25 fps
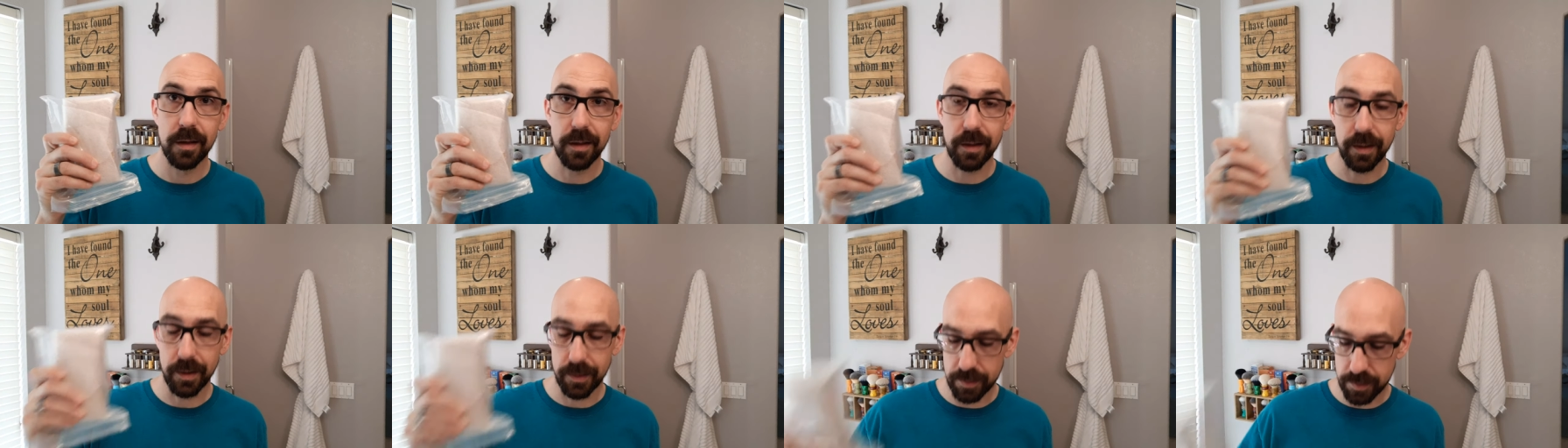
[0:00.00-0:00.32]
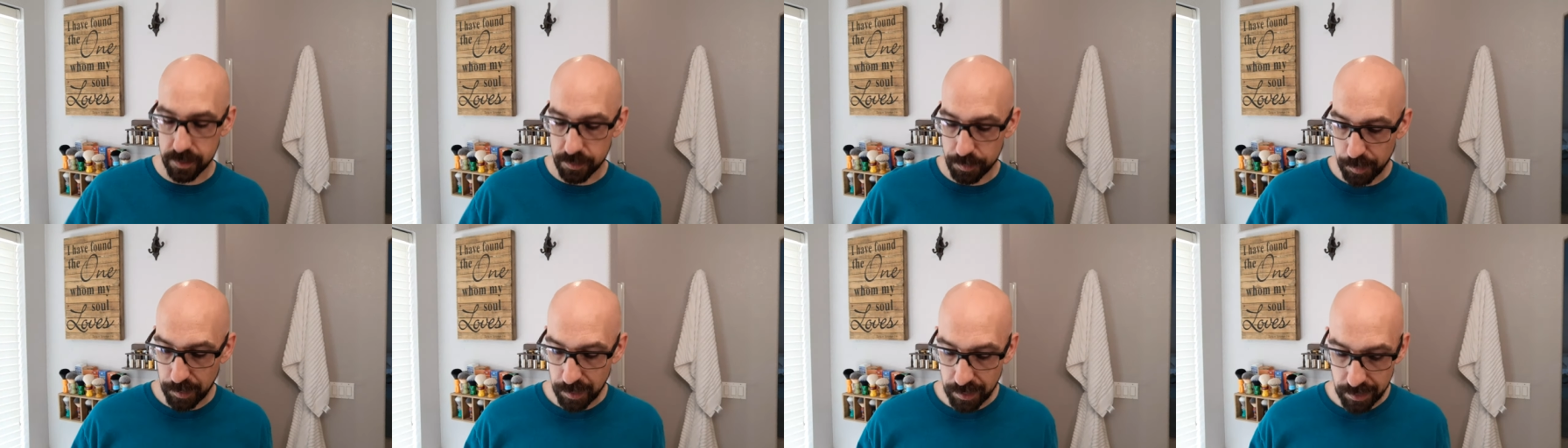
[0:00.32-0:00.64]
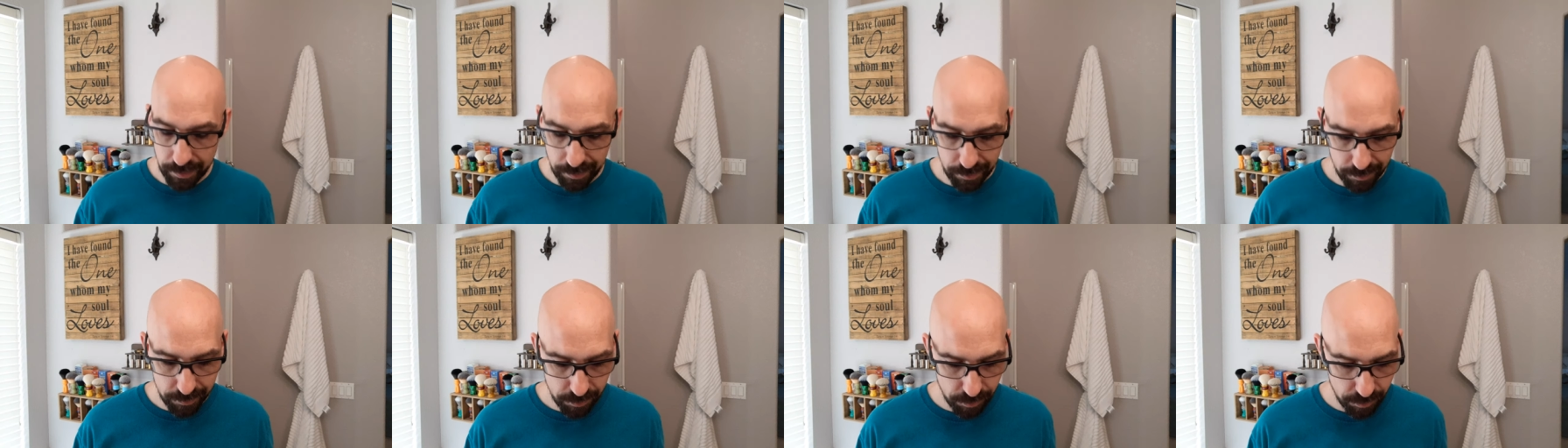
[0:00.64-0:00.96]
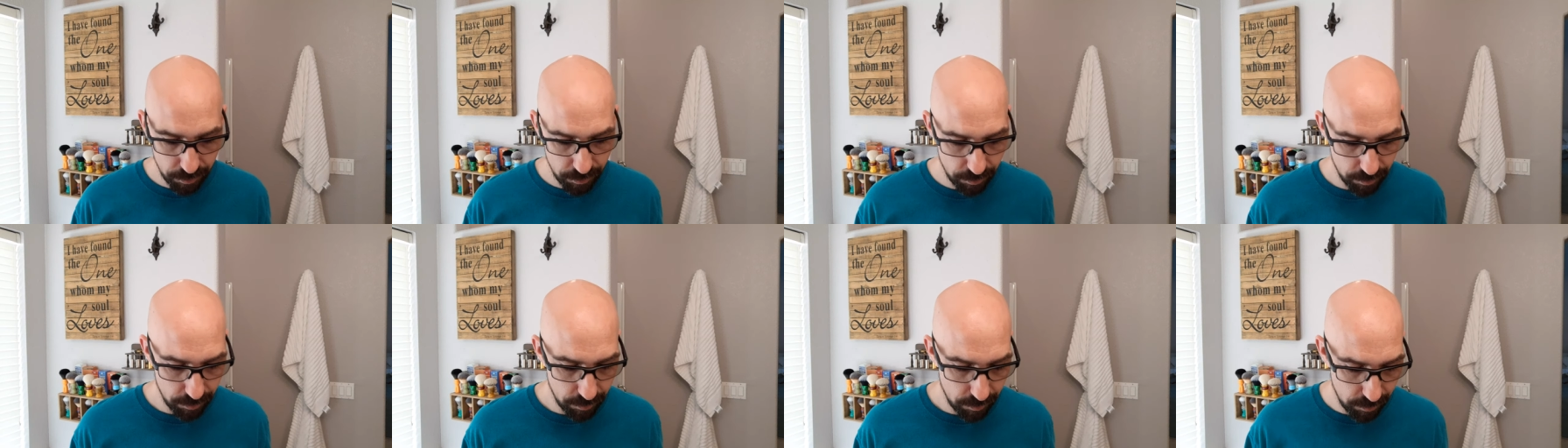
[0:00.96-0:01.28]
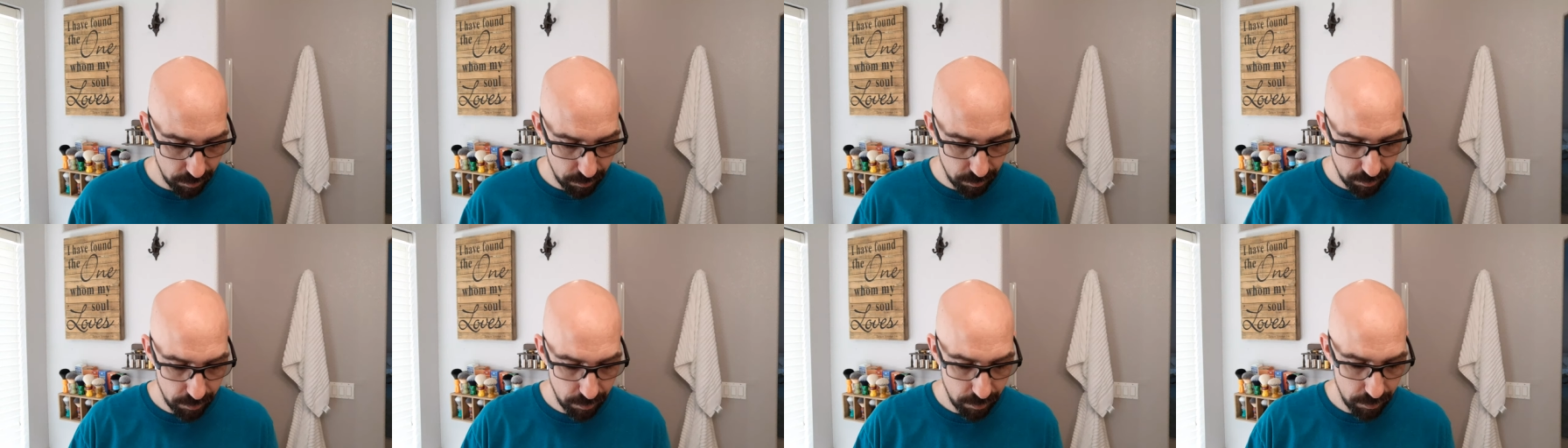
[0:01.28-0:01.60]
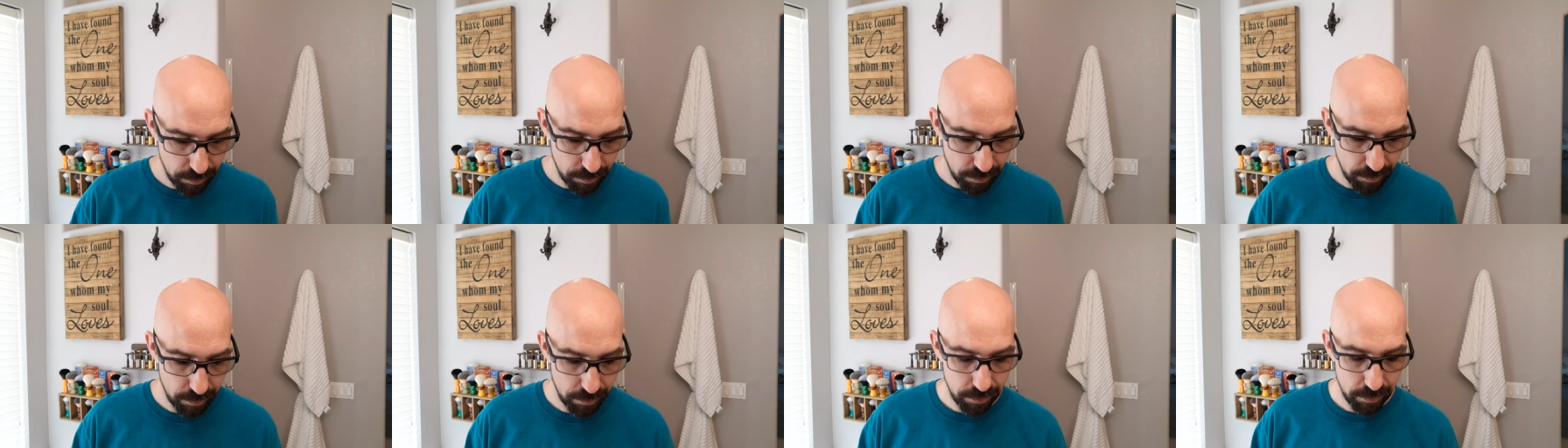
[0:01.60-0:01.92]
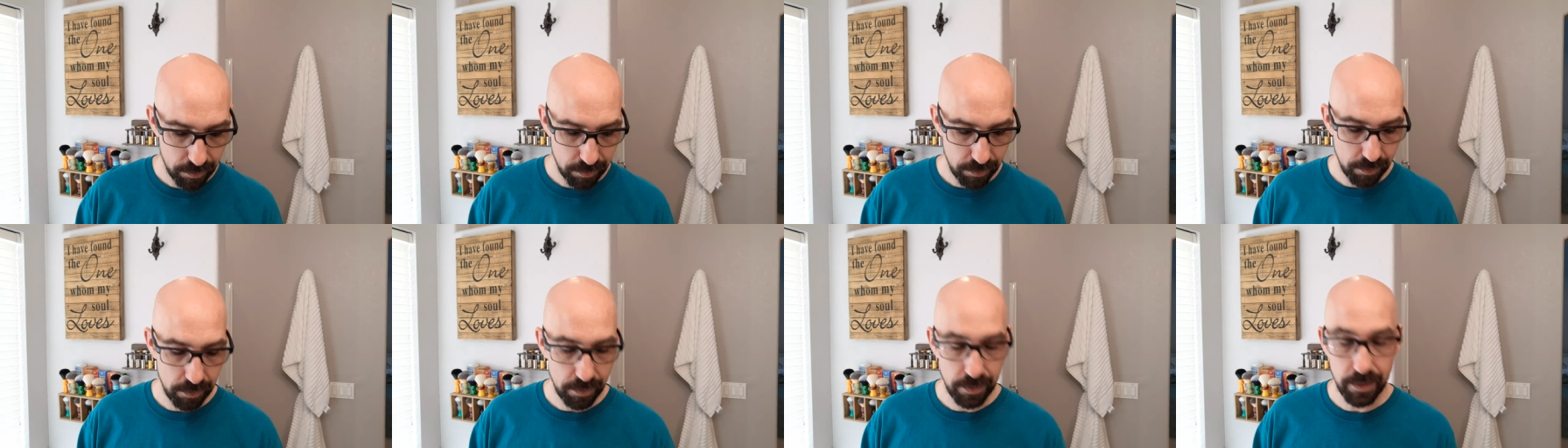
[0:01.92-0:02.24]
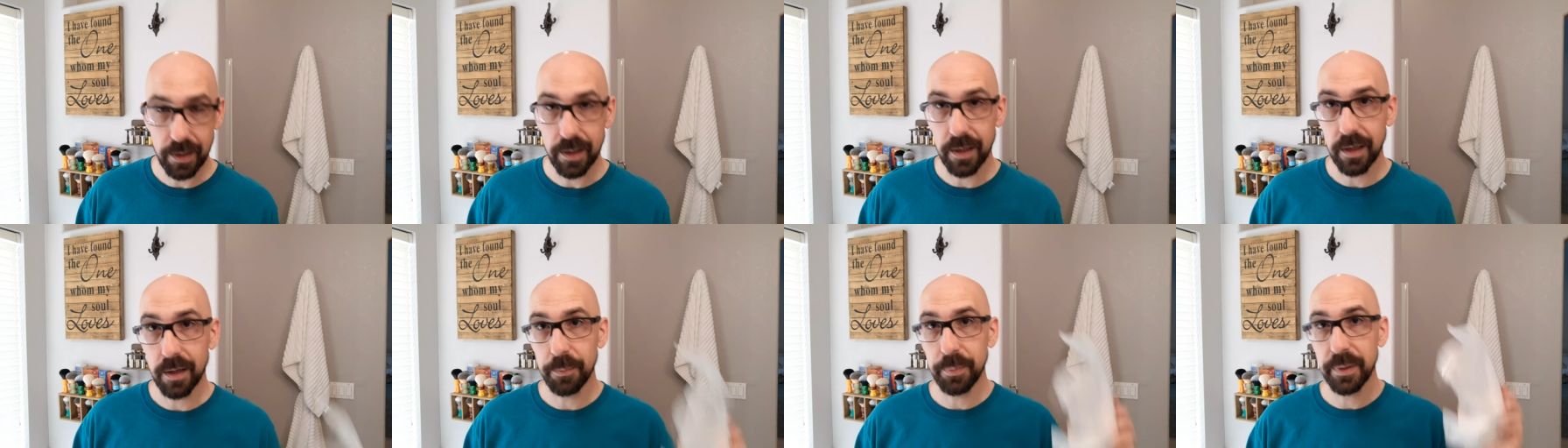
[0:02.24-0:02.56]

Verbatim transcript: I got the splash, and